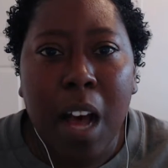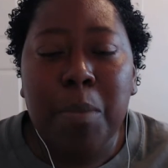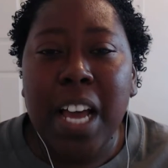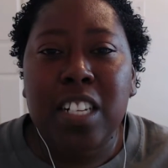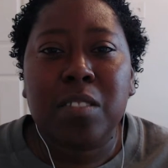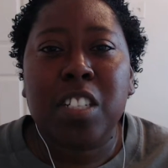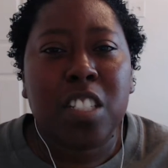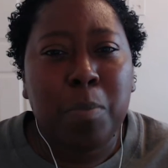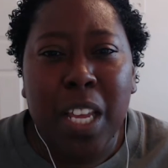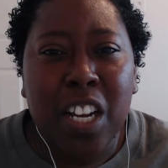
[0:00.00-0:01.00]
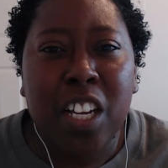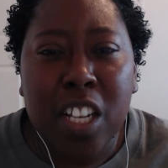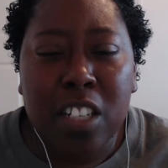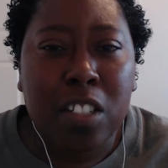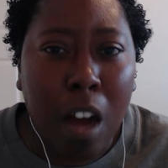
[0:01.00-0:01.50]
I'm not just being a
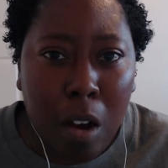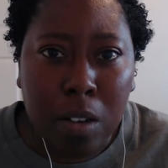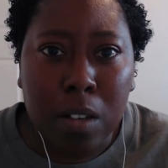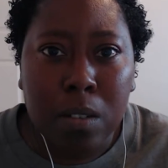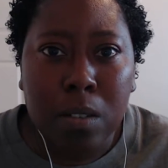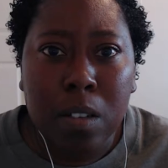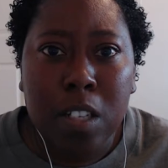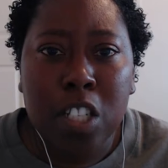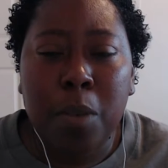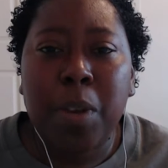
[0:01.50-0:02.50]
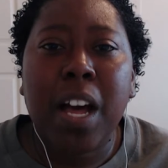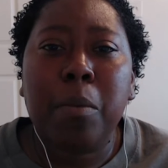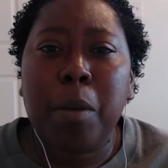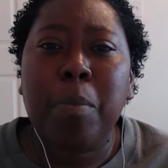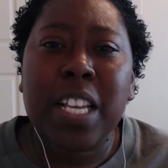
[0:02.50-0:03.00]
good daughter to become
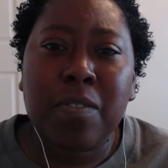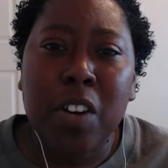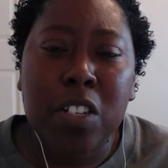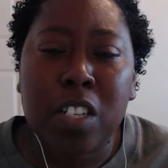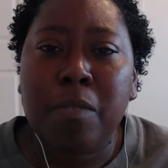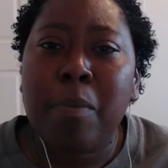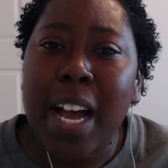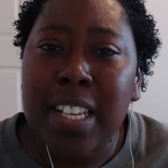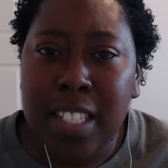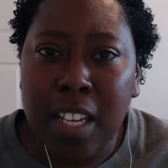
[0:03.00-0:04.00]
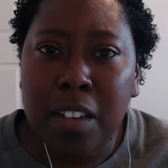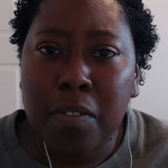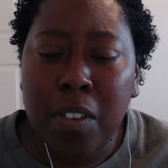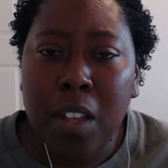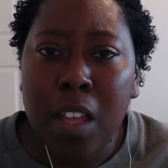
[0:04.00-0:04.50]
the best version of myself
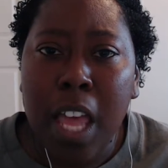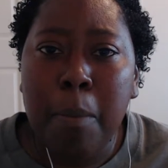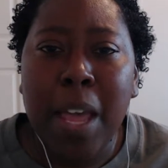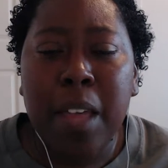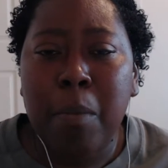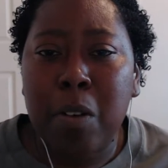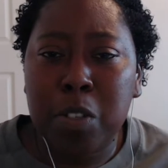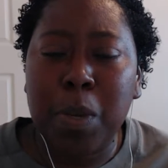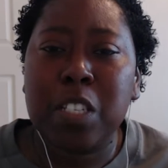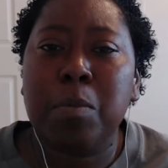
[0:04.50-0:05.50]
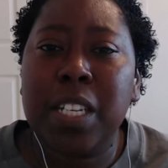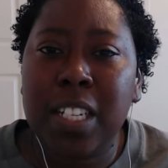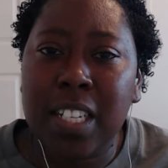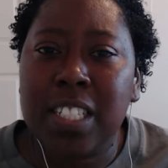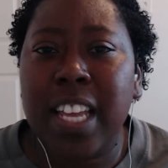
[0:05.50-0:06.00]
and make it my
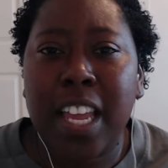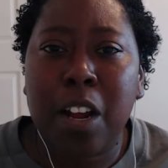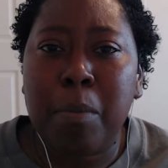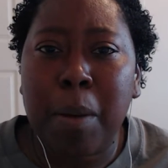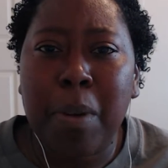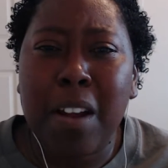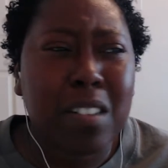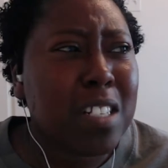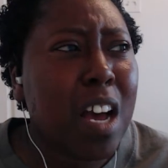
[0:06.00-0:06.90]
responsibility to take care of my parents.